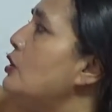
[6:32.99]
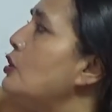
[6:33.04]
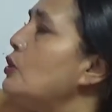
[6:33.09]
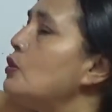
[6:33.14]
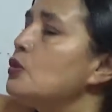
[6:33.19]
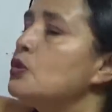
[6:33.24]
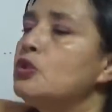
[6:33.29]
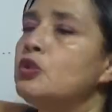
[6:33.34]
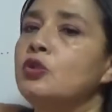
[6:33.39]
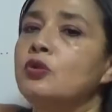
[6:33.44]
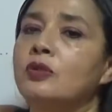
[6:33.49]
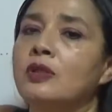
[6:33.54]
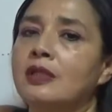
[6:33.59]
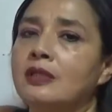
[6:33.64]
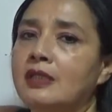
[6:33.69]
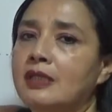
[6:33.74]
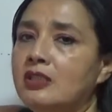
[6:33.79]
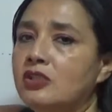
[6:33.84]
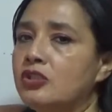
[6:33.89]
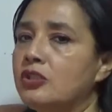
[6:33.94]
you do the
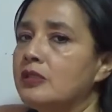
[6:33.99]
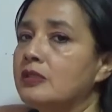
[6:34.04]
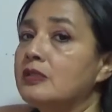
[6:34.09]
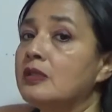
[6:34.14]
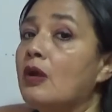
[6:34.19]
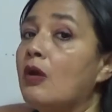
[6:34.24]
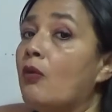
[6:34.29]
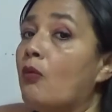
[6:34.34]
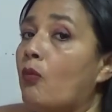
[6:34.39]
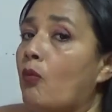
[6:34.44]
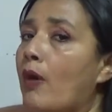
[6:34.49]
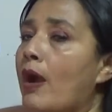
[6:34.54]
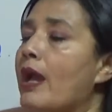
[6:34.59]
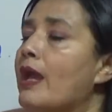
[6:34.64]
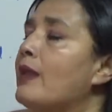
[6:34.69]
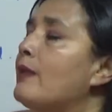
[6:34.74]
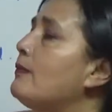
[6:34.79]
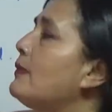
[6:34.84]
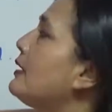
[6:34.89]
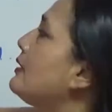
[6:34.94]
dishes.
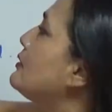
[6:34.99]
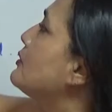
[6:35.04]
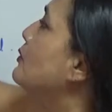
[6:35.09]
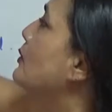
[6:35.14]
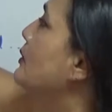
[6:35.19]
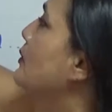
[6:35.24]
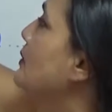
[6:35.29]
Why? Because when